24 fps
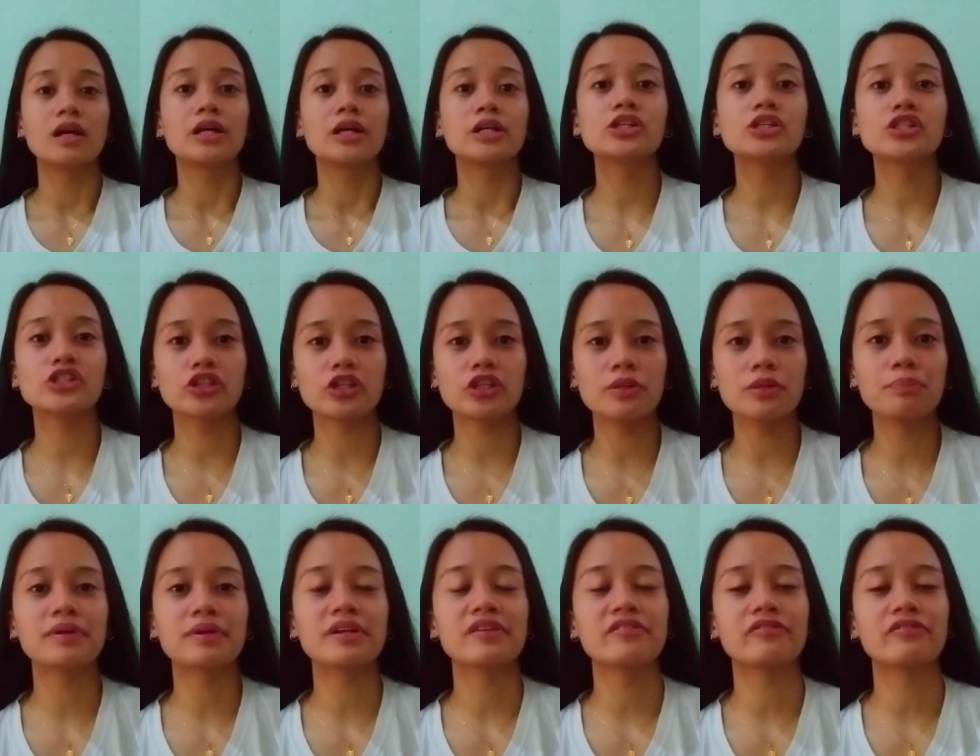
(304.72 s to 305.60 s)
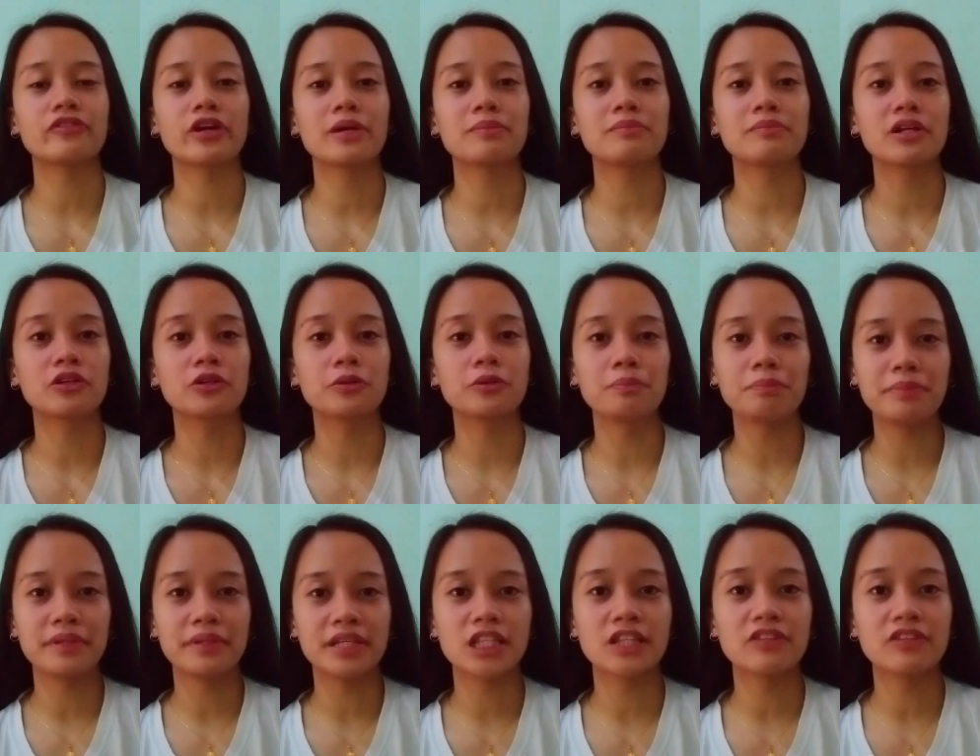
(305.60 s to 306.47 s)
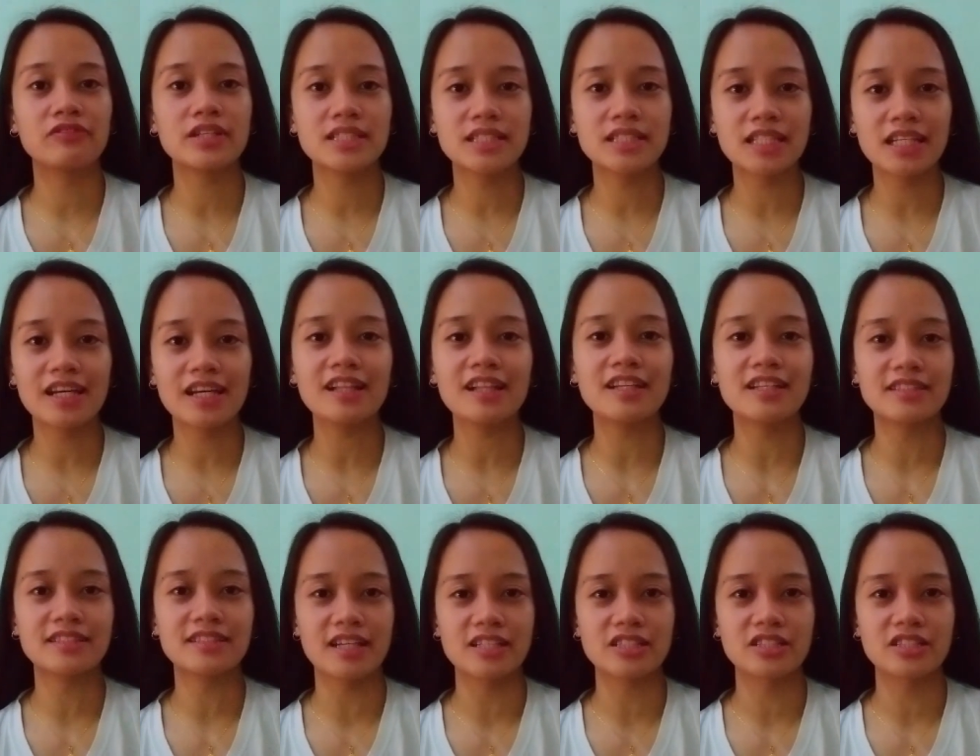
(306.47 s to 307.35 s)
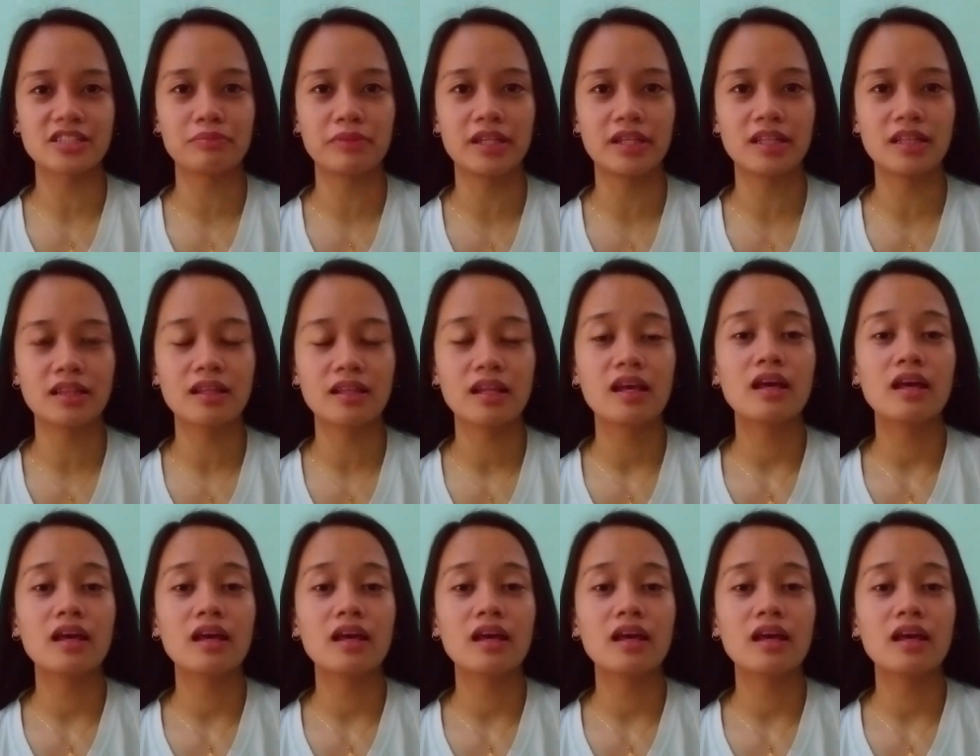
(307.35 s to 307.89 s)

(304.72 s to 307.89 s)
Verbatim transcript: You should perform a complete physical assessment